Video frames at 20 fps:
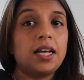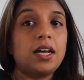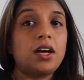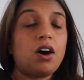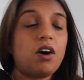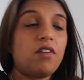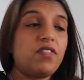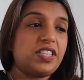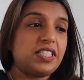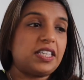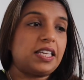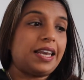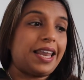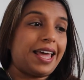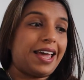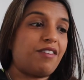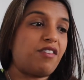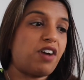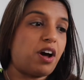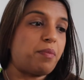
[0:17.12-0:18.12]
Obviously
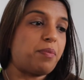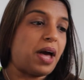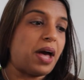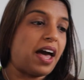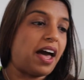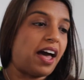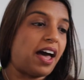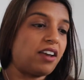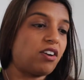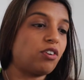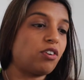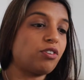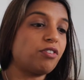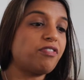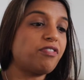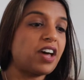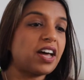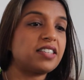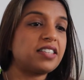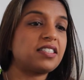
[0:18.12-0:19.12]
layer up, and on your
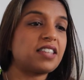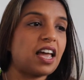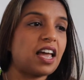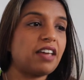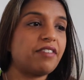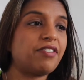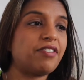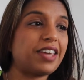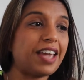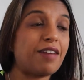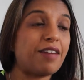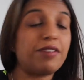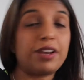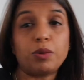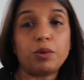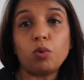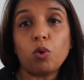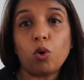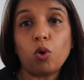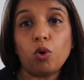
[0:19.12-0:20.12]
first day, if you get
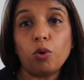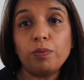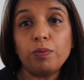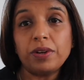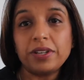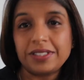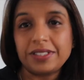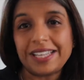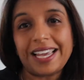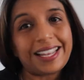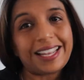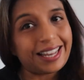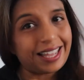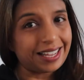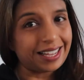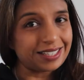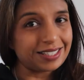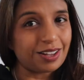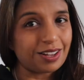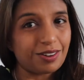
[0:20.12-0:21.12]
really warm, take
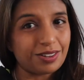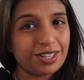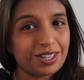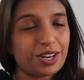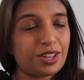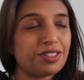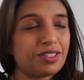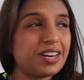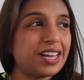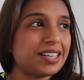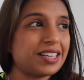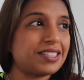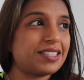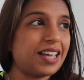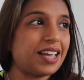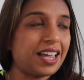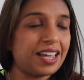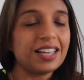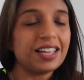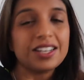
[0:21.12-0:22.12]
layers up. You know, the next
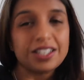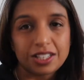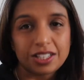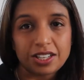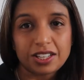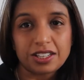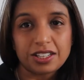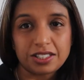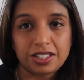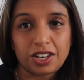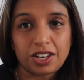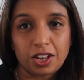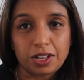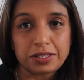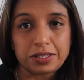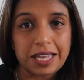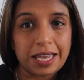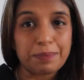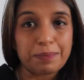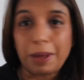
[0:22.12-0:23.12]
day, you know,
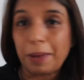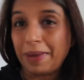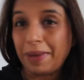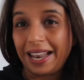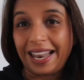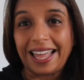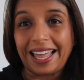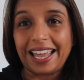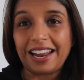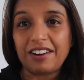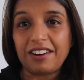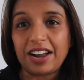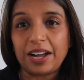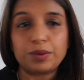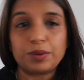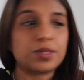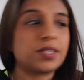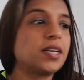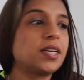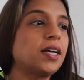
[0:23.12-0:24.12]
take maybe a layer
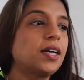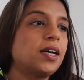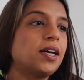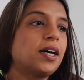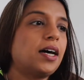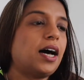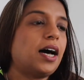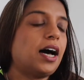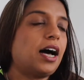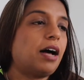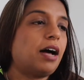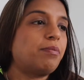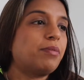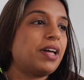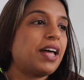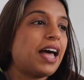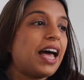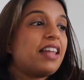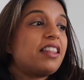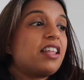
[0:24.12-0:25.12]
out.
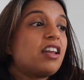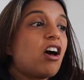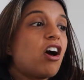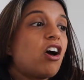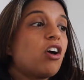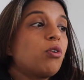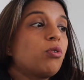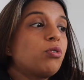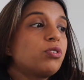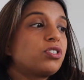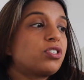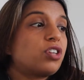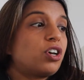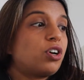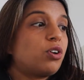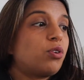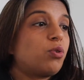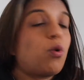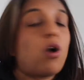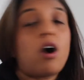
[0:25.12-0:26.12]
And then I
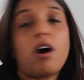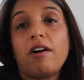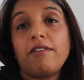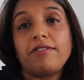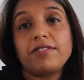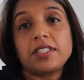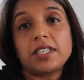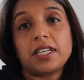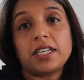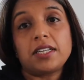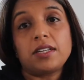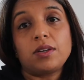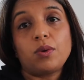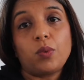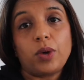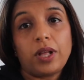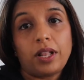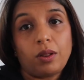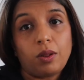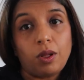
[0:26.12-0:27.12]
also quite often
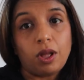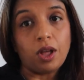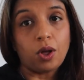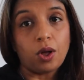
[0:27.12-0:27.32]
will